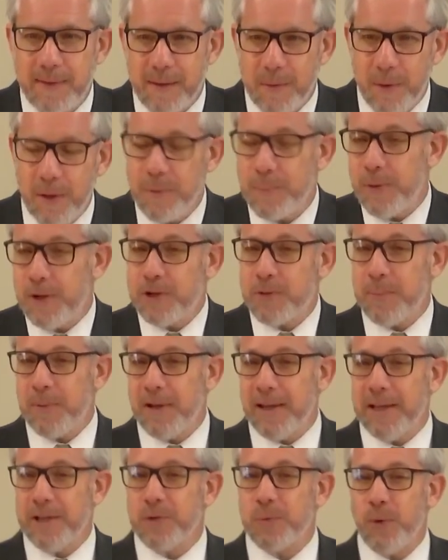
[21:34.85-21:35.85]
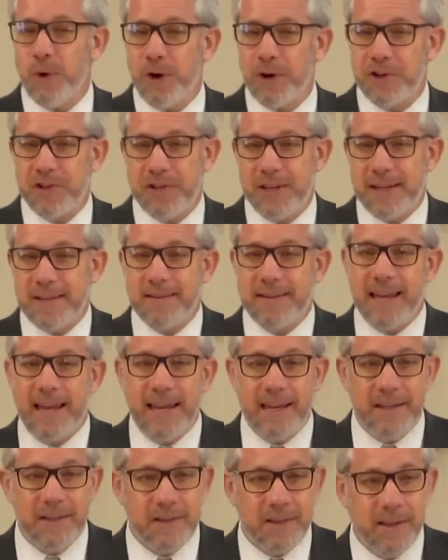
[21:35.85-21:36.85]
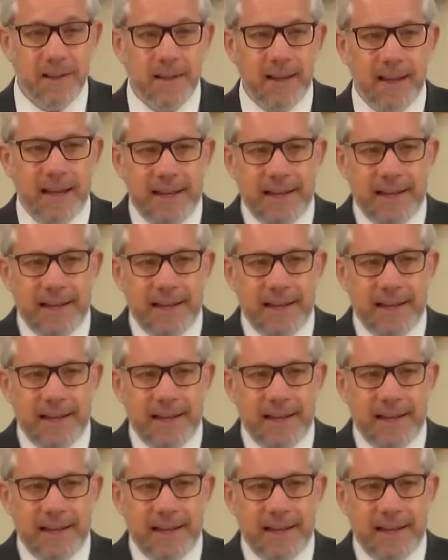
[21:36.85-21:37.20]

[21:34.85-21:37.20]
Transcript: Well, the principle is work six days,